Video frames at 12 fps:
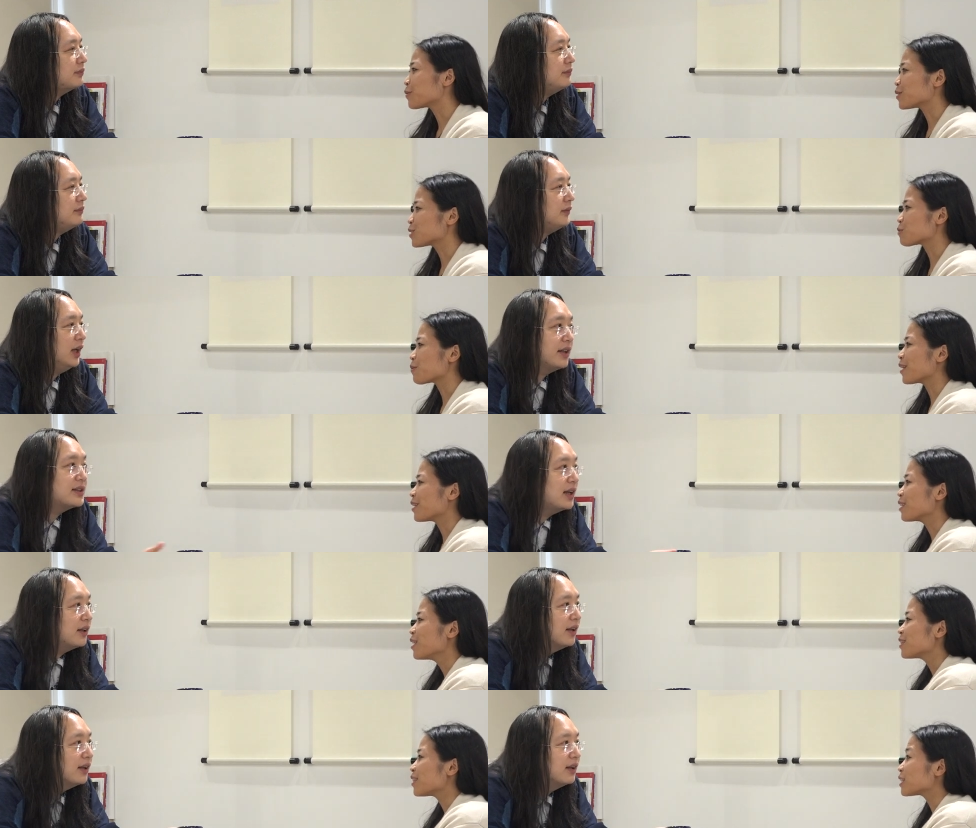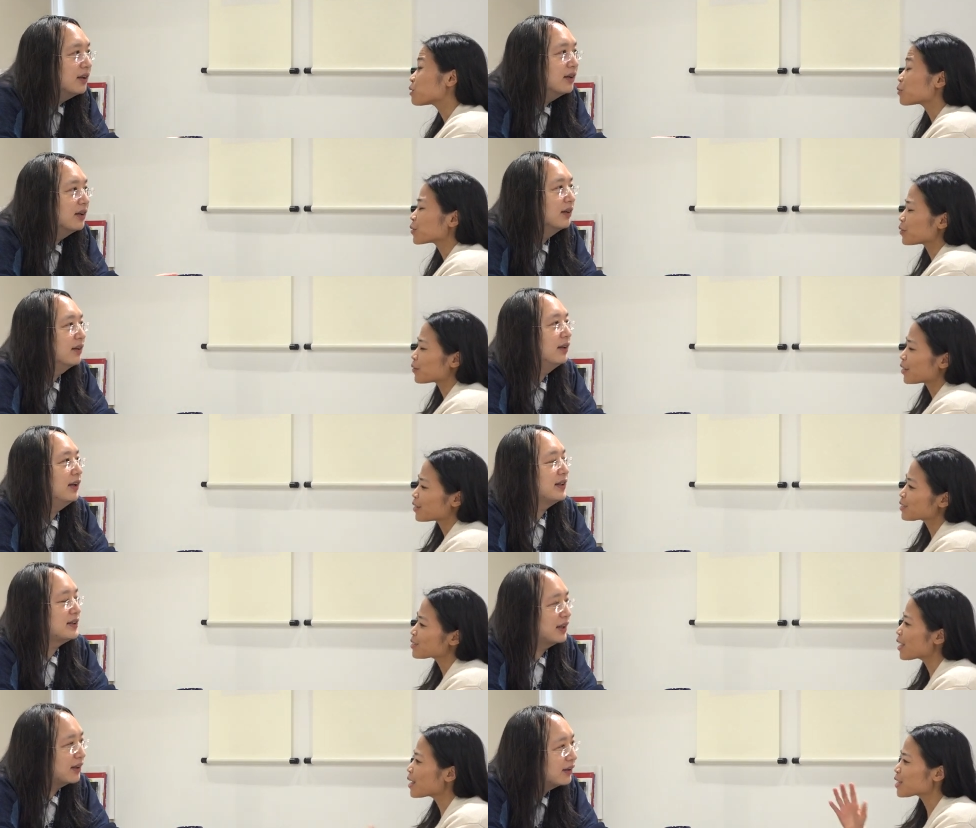Speaker 1: to participate. Exactly. That's really great. Because
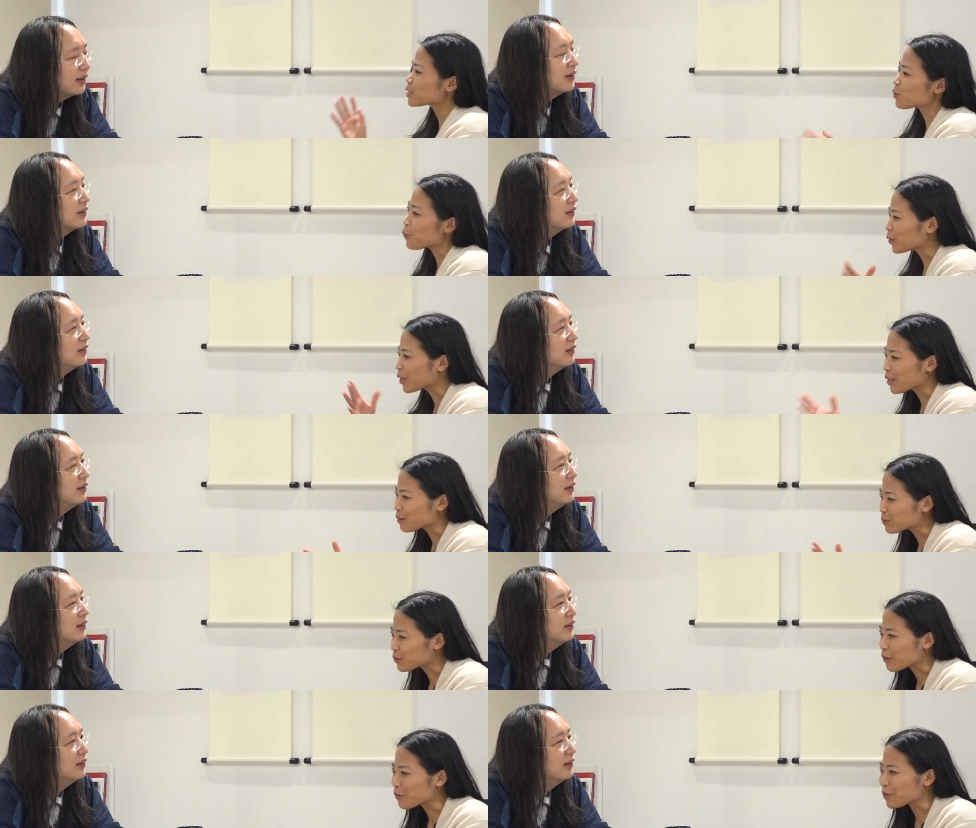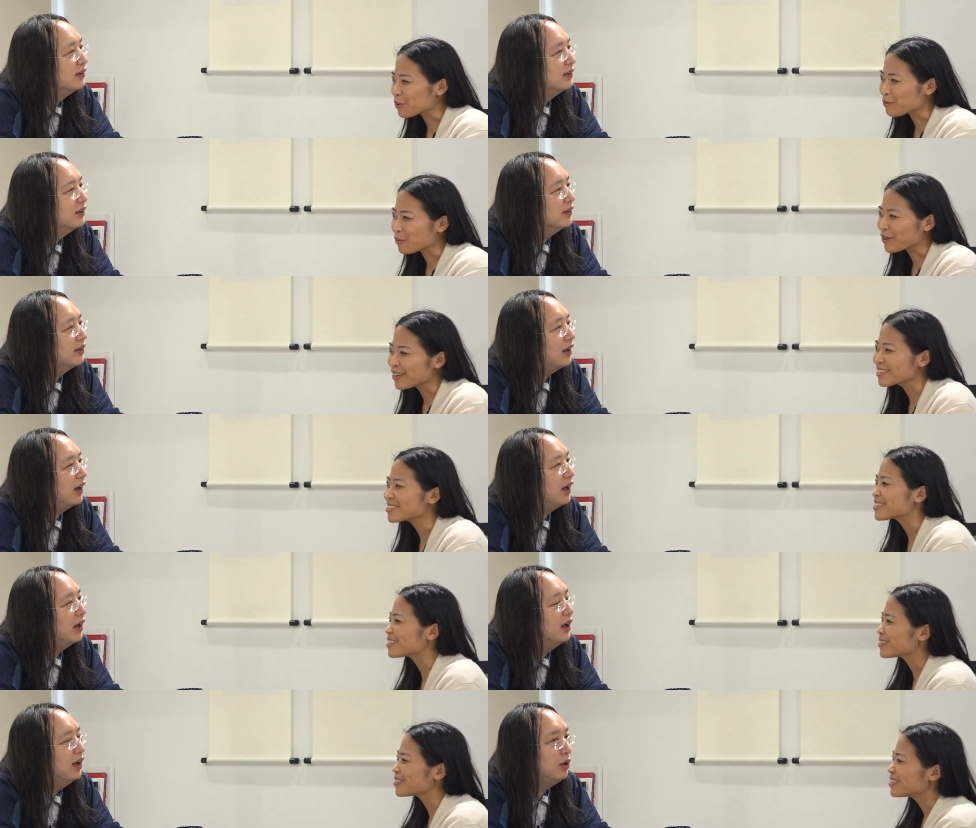exactly. 10x only allows for government employees,
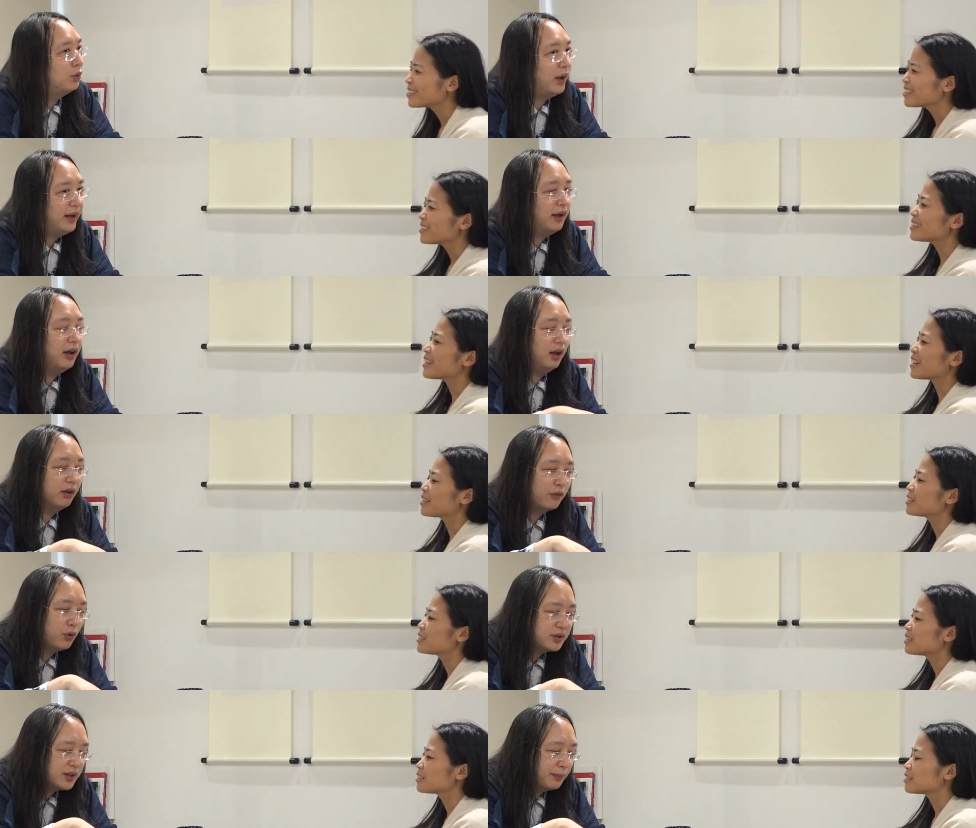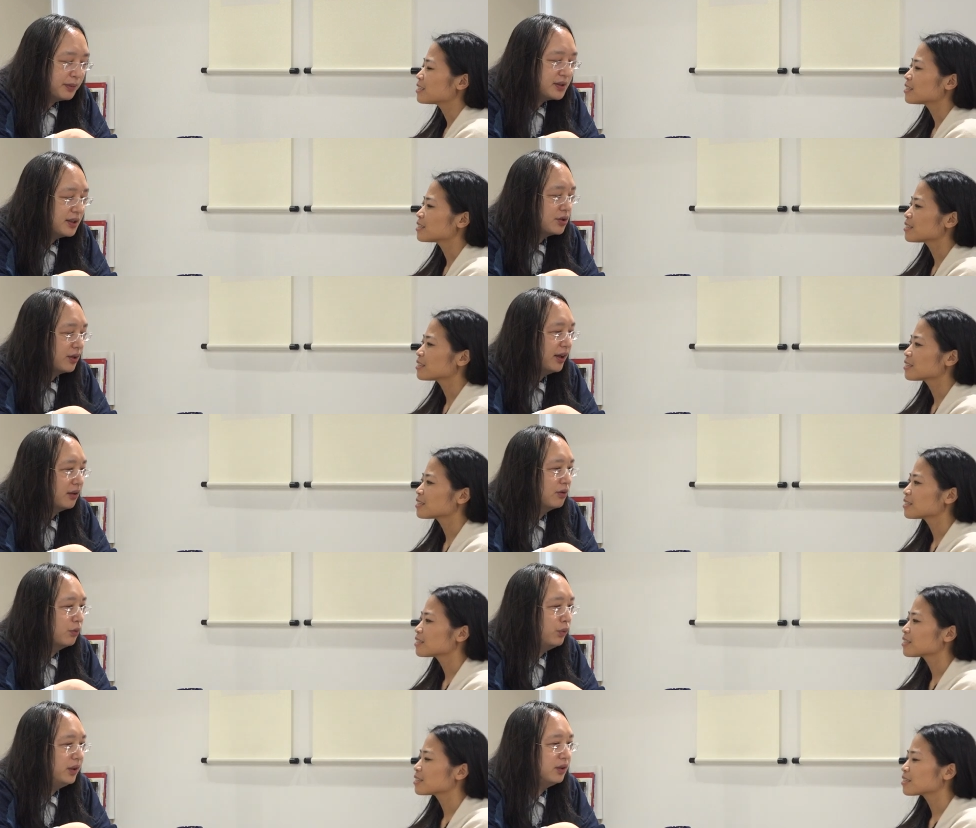so. Right, uh, yeah.
Speaker 2: of course, the presidential
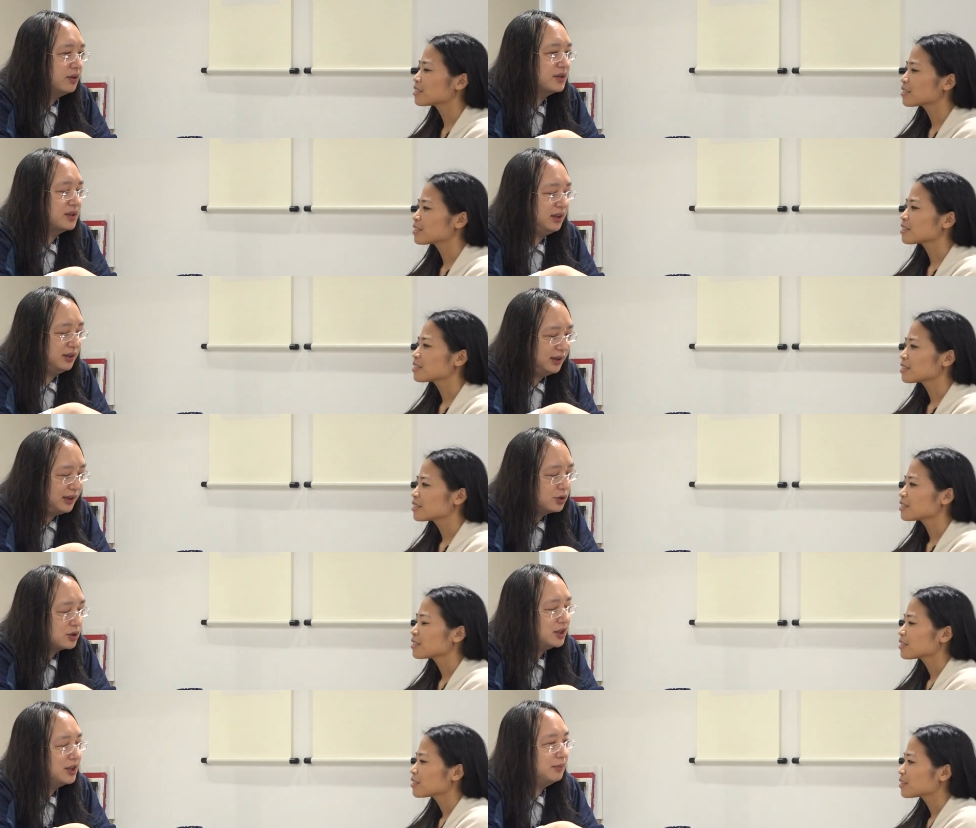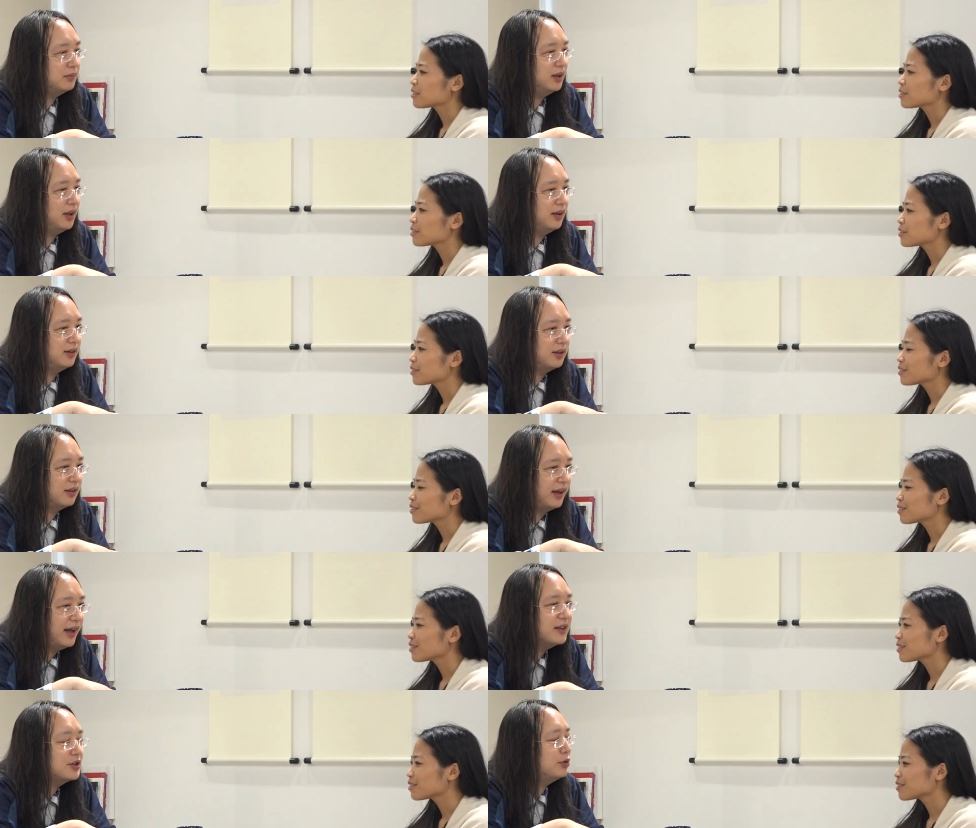hackathon winners in each team, uh, there
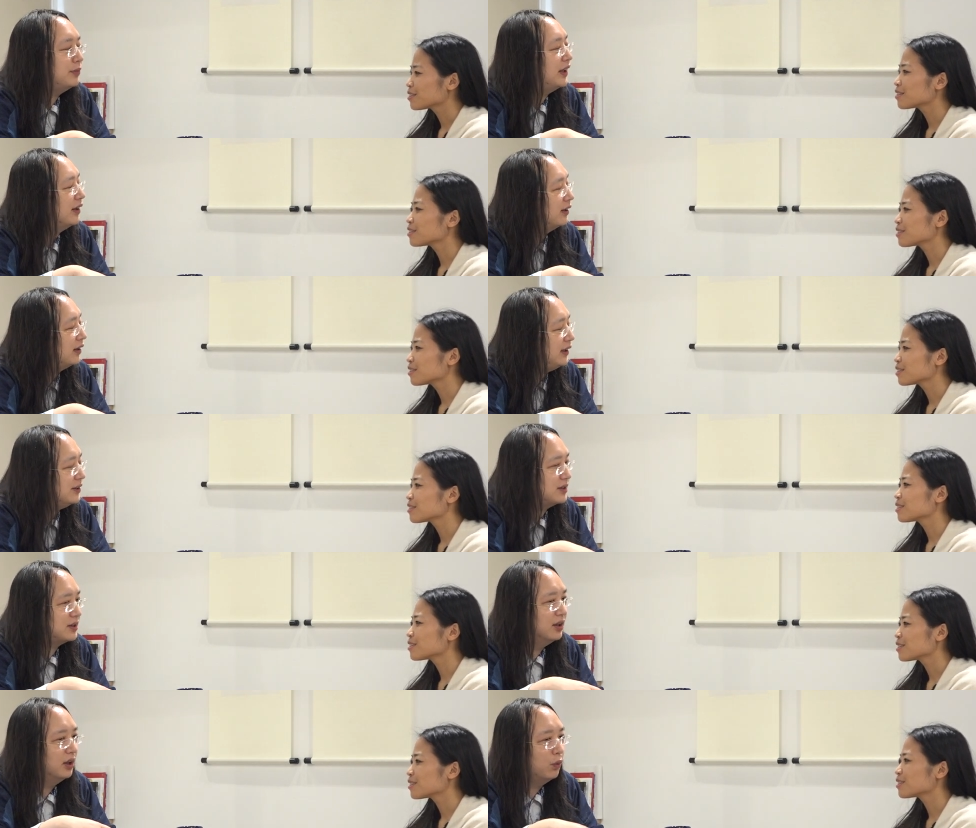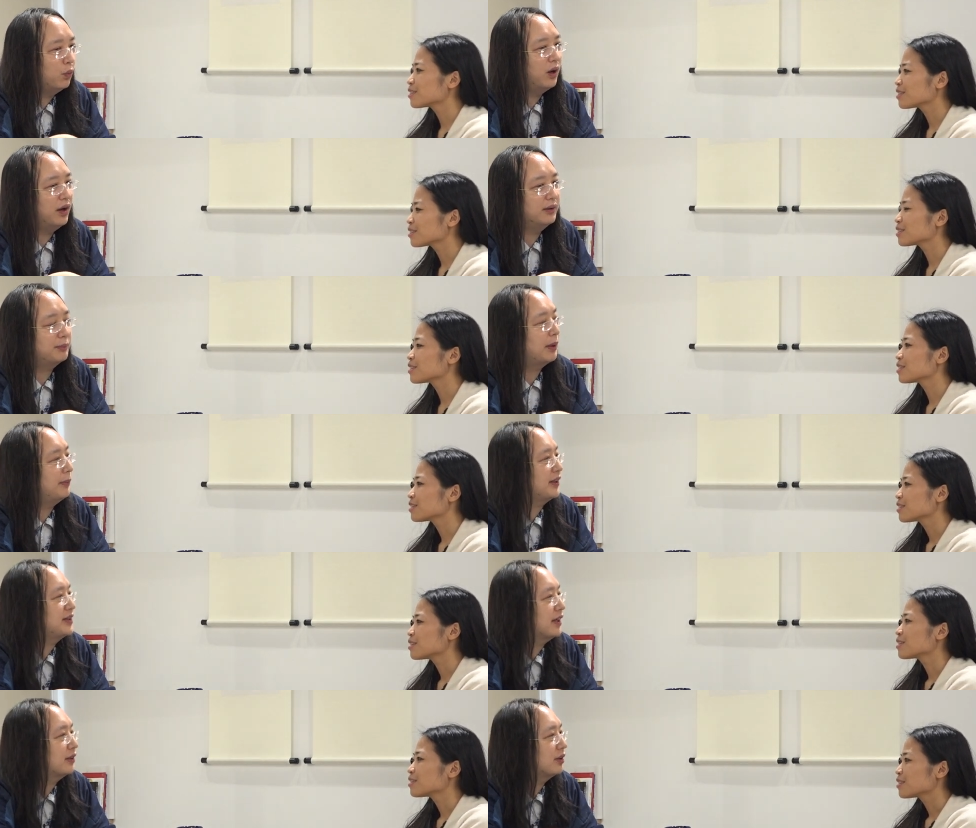has to be at least one public
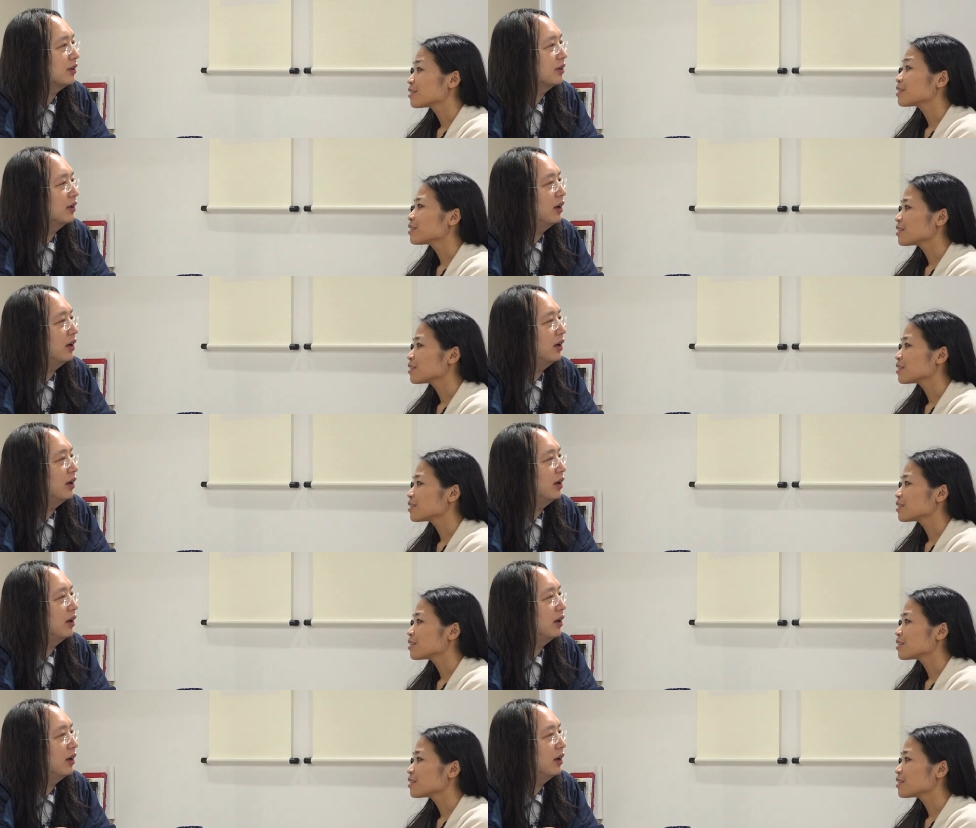sector